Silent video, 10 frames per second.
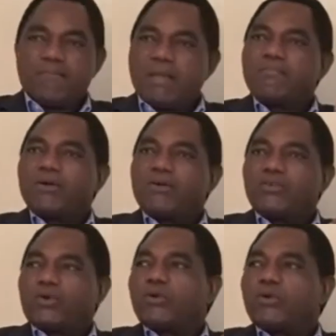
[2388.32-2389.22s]
a member of
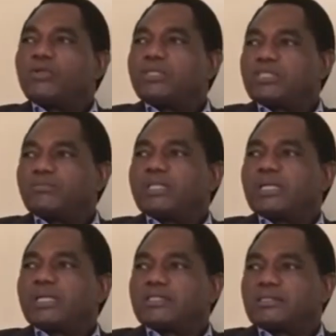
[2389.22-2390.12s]
your community has been
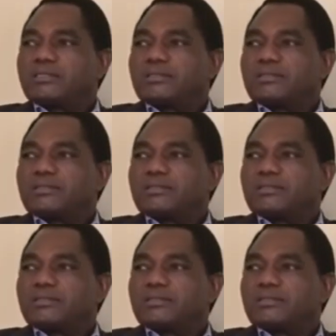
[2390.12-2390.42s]
gassed.